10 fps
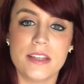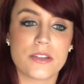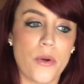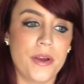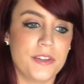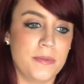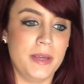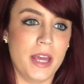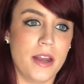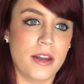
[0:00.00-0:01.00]
is going to
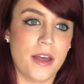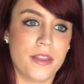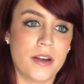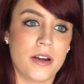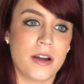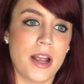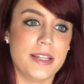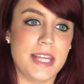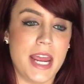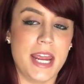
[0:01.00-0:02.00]
be another
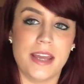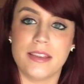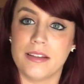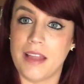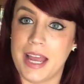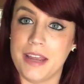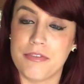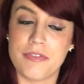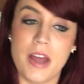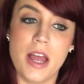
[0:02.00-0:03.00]
day in the life
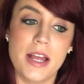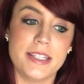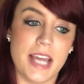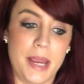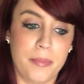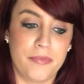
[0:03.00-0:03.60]
type